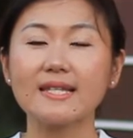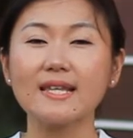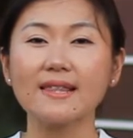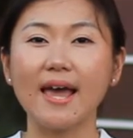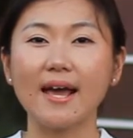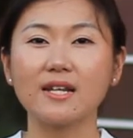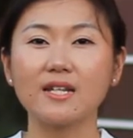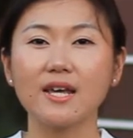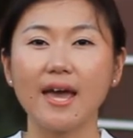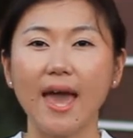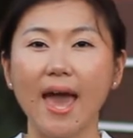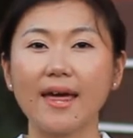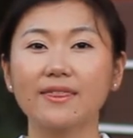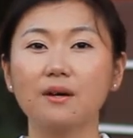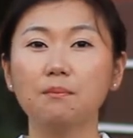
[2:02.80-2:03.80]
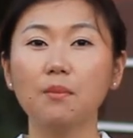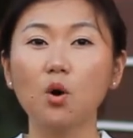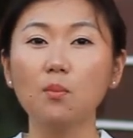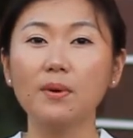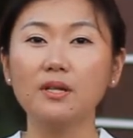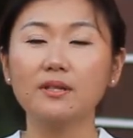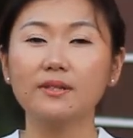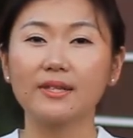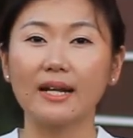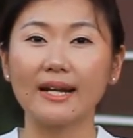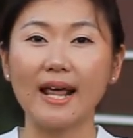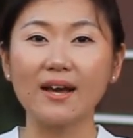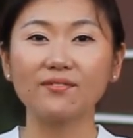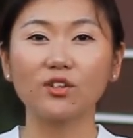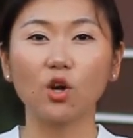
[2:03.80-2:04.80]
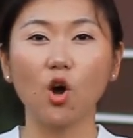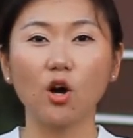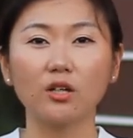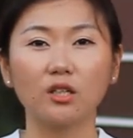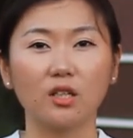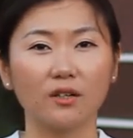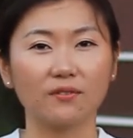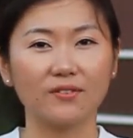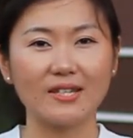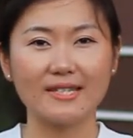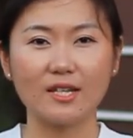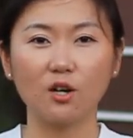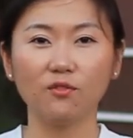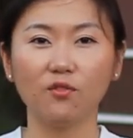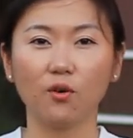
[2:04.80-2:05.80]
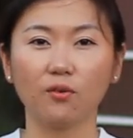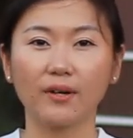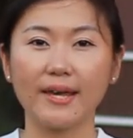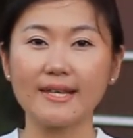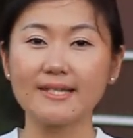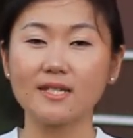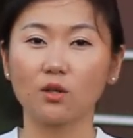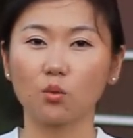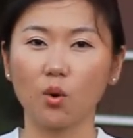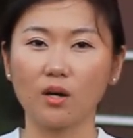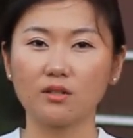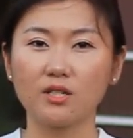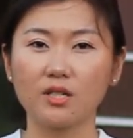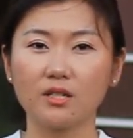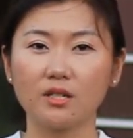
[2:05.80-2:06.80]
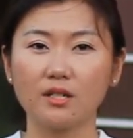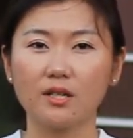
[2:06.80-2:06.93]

see that at the moment the left corner of the cell phone hits the ground,